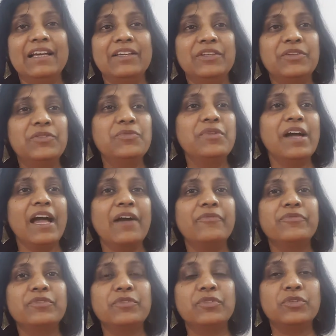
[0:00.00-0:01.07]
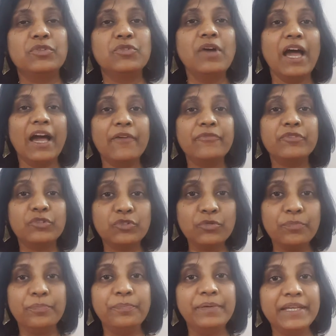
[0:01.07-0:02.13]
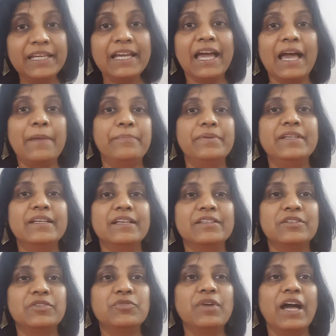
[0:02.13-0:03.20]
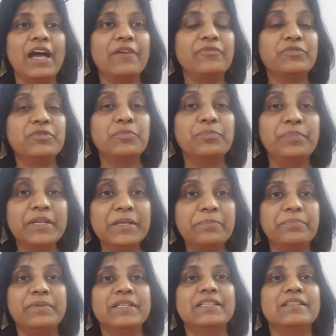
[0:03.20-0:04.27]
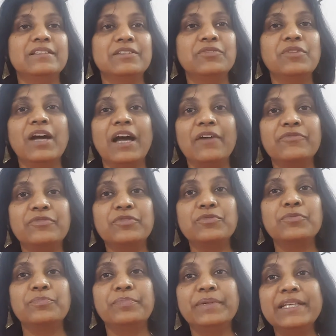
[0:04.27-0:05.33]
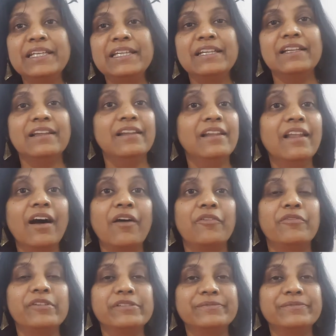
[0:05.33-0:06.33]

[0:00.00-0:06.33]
You have to be happiness. You have to be peace. You have to be love.